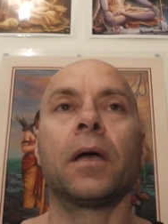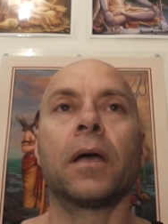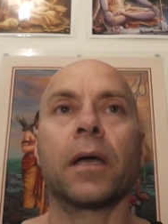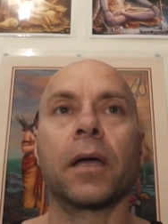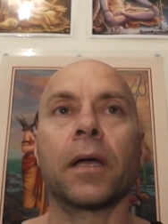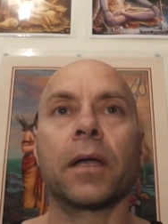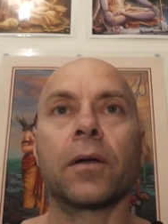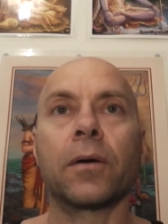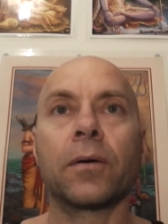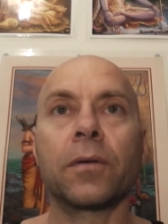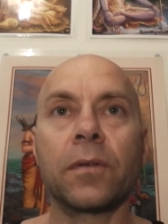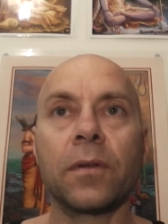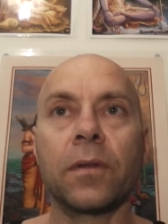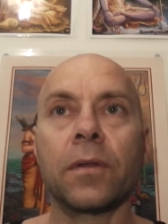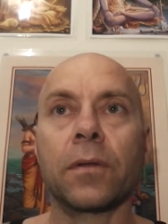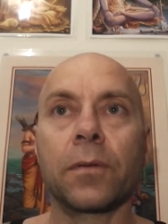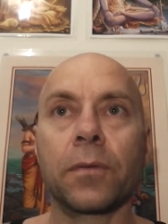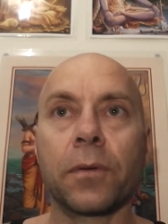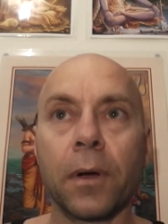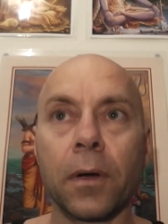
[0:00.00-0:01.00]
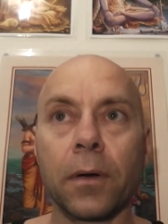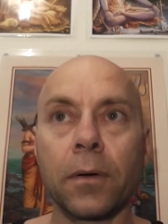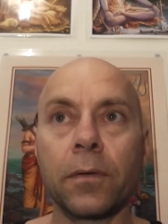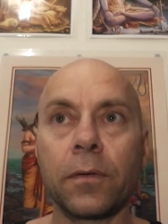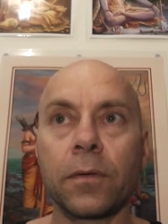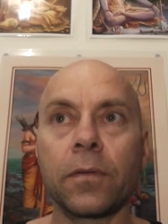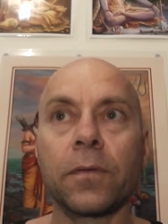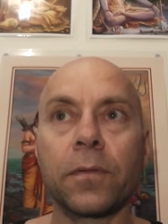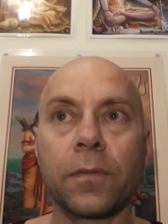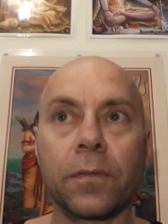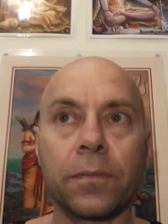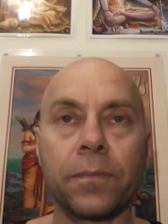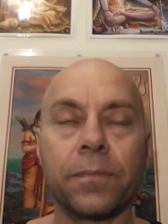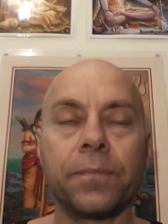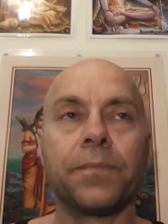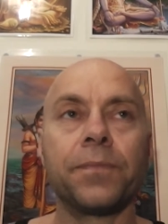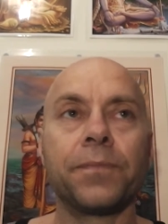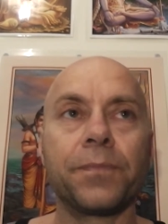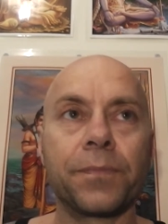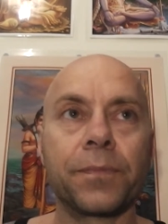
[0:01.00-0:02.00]
And I was in the throes of
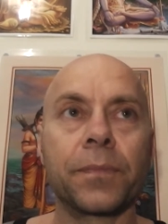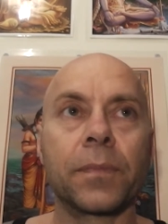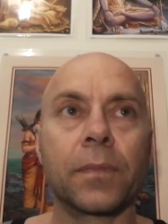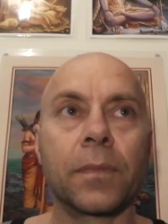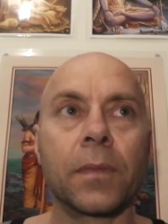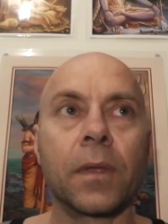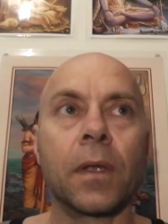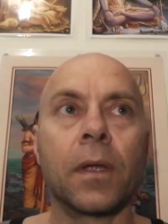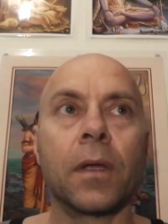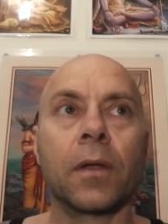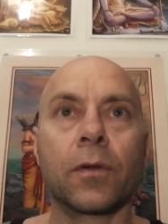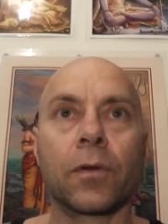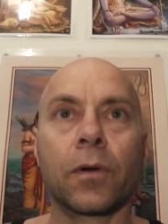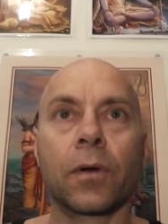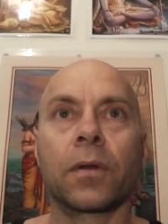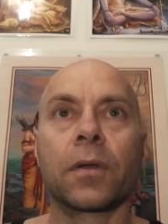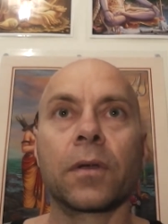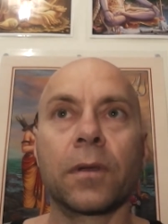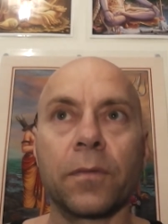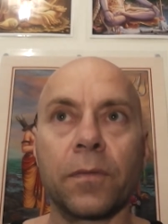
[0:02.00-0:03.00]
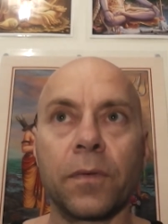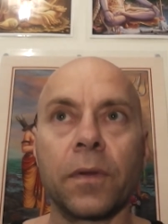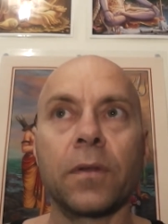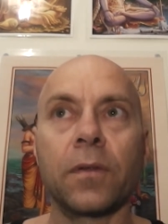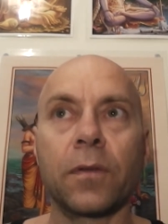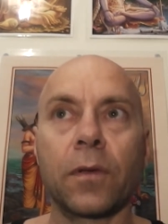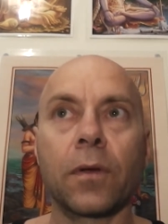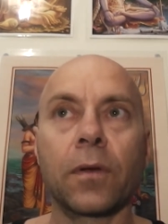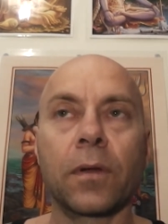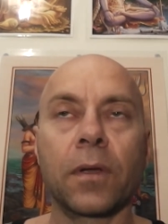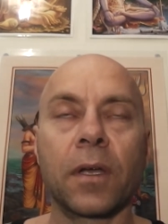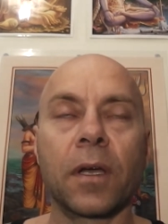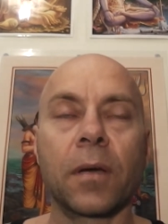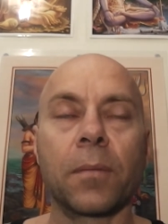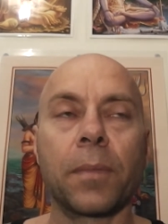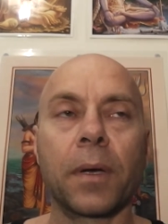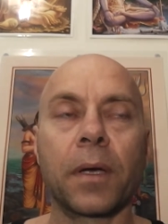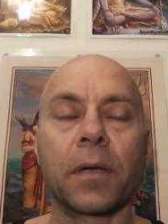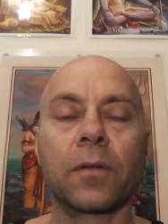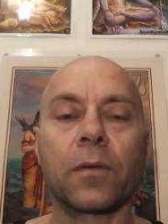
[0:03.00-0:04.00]
trying to convince her to come
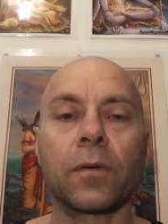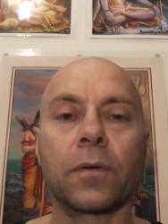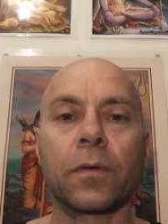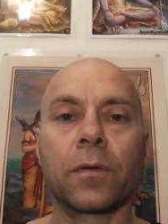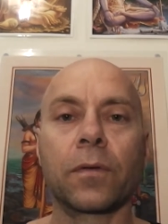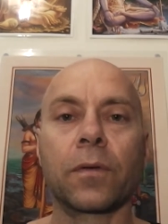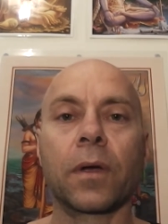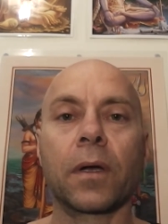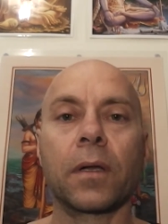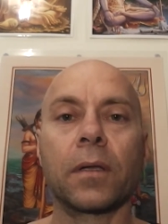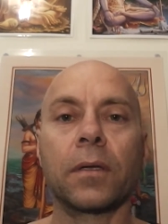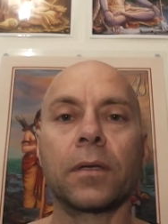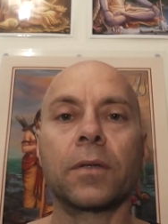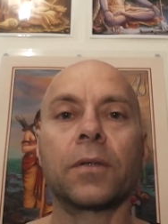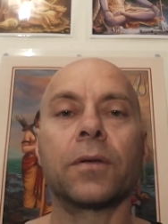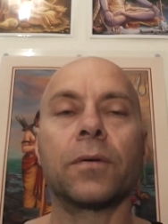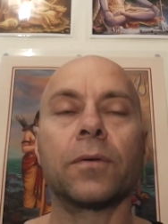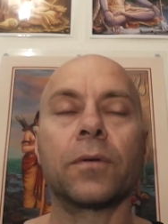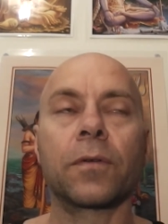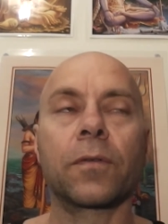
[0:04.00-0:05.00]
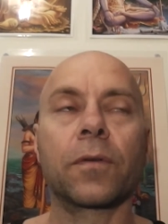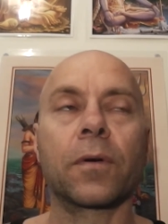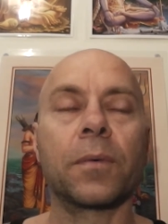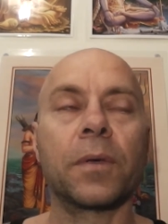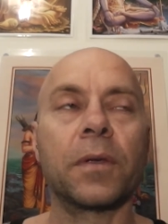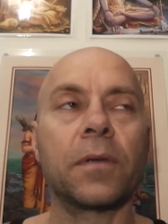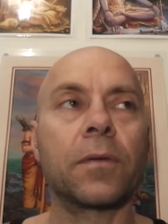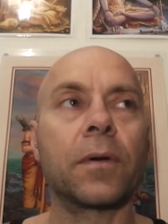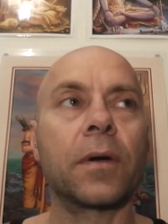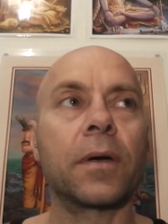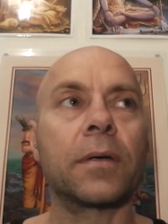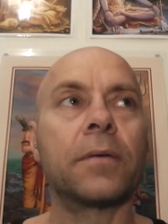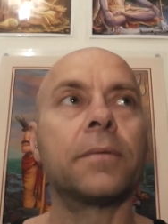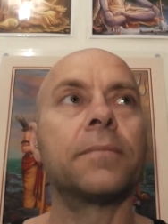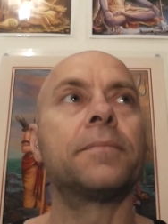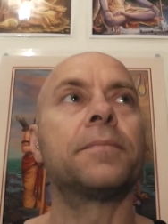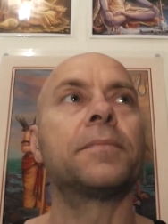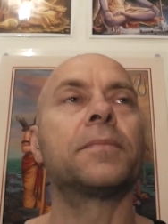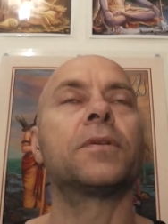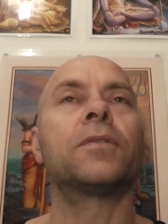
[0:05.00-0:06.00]
back to Australia. She was from Israel.
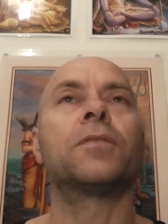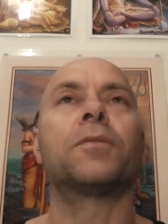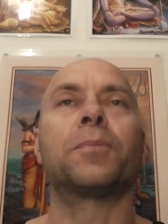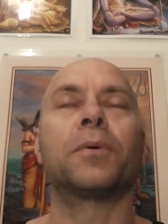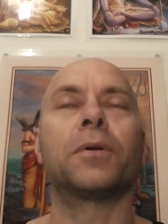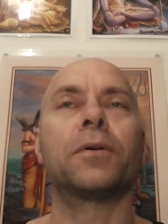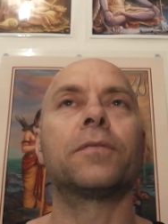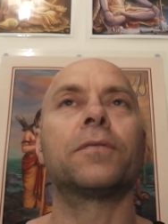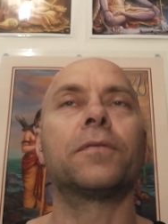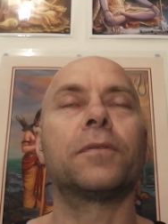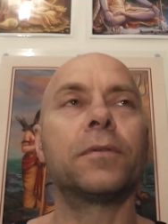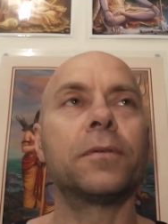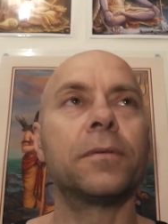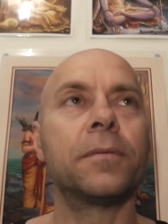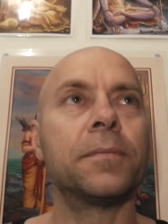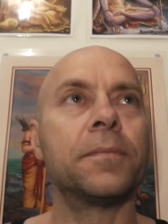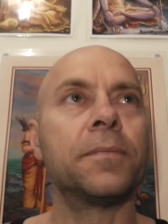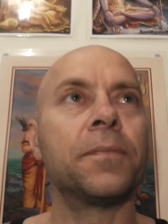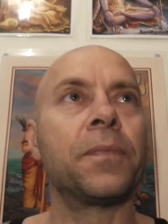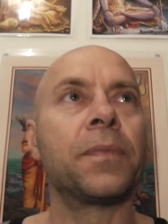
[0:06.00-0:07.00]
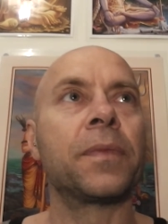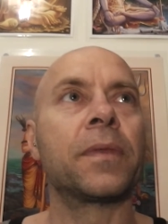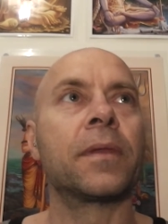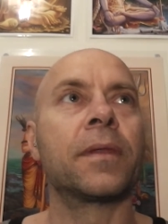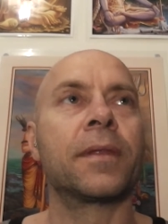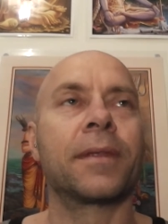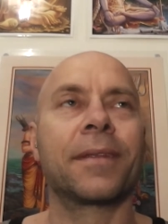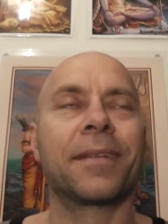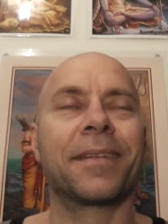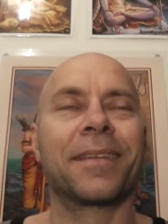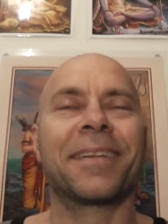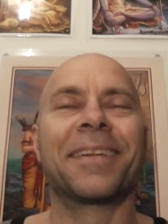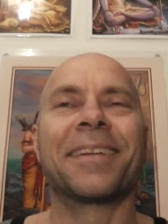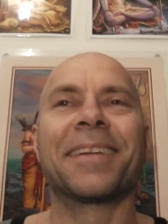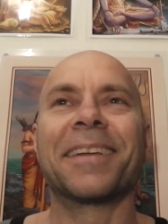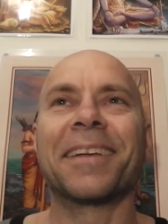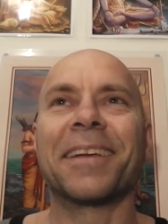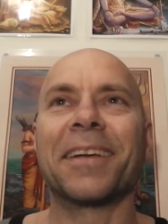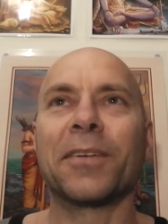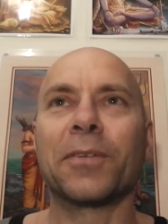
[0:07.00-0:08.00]
She was beautiful,
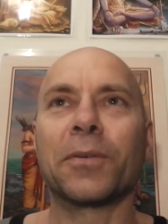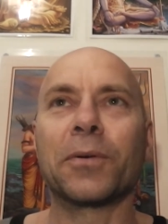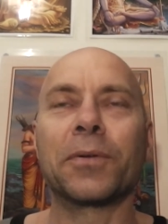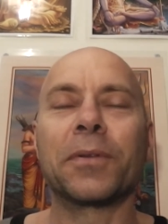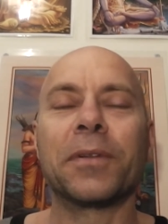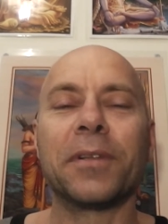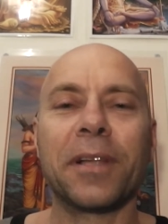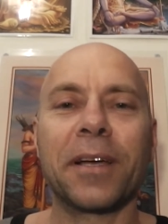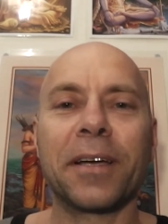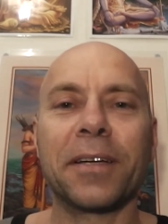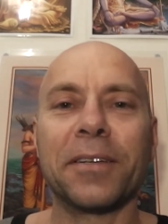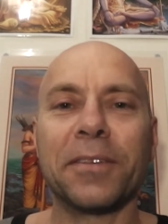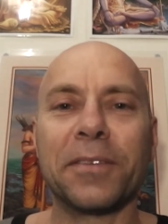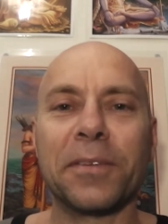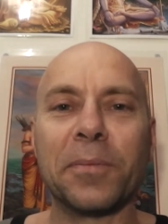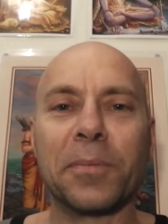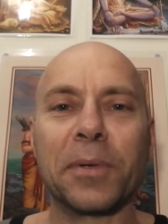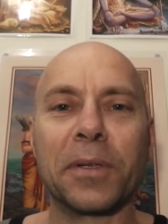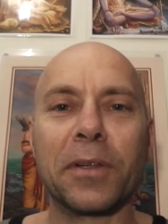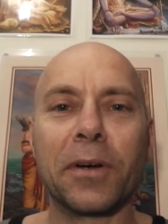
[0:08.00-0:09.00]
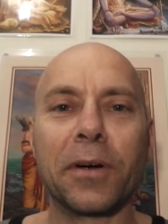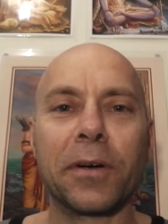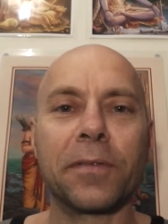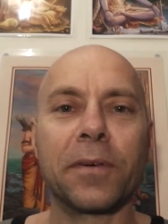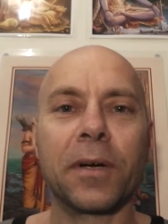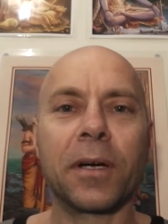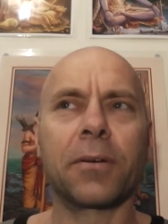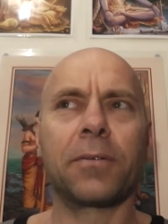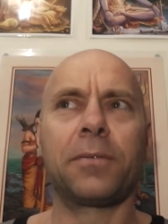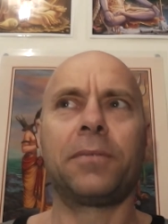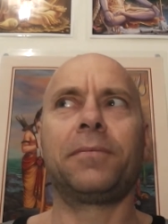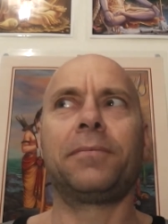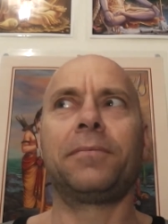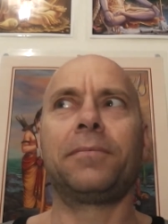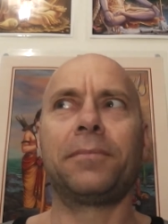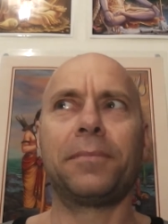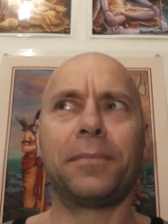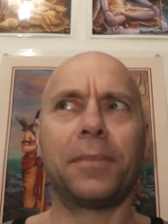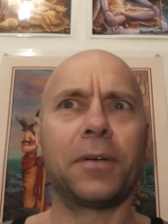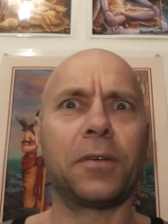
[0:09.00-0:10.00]
as all the ladies in my life are, and
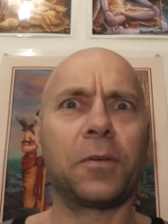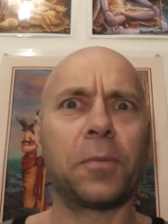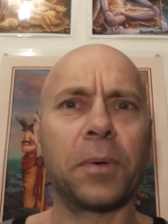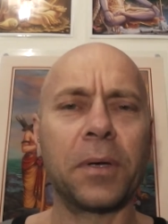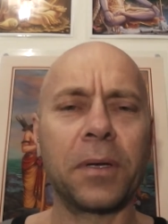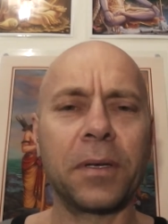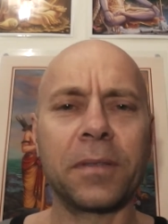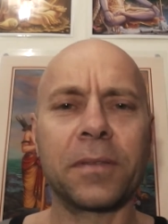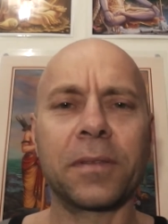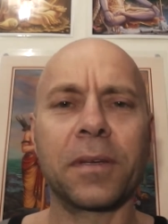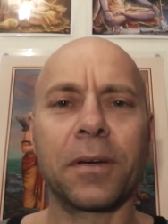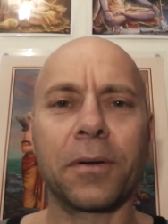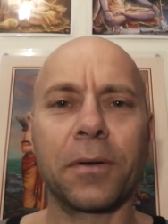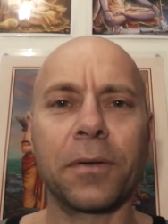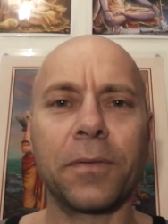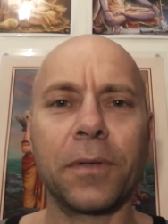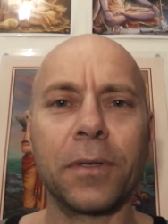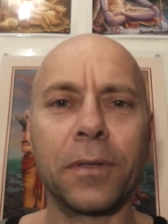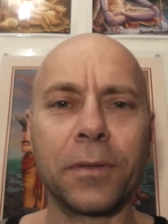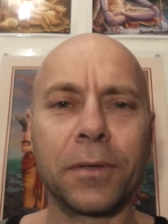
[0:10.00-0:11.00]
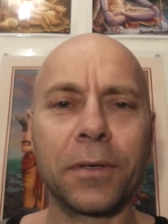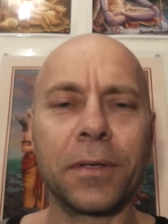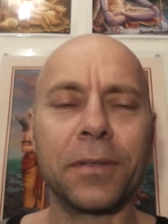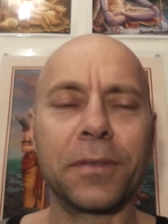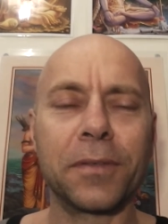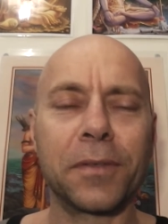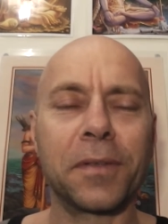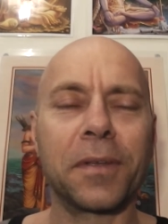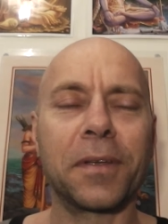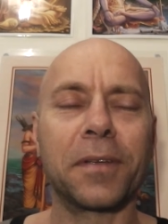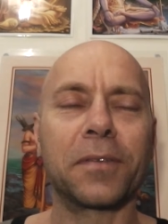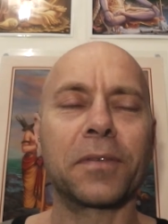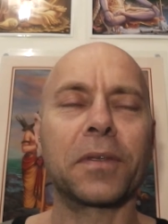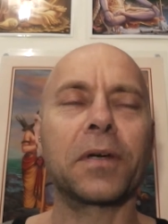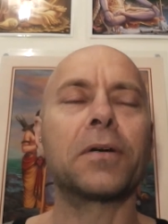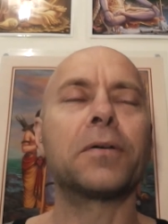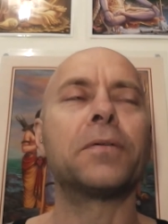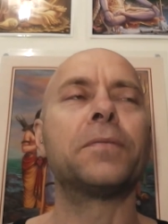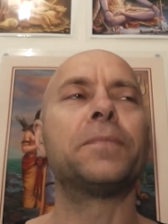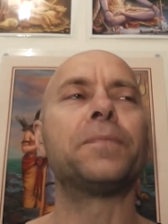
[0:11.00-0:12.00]
most beings are if you look into their
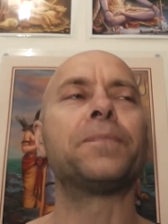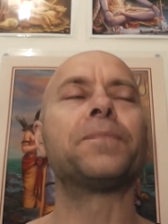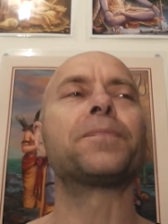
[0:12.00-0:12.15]
soul.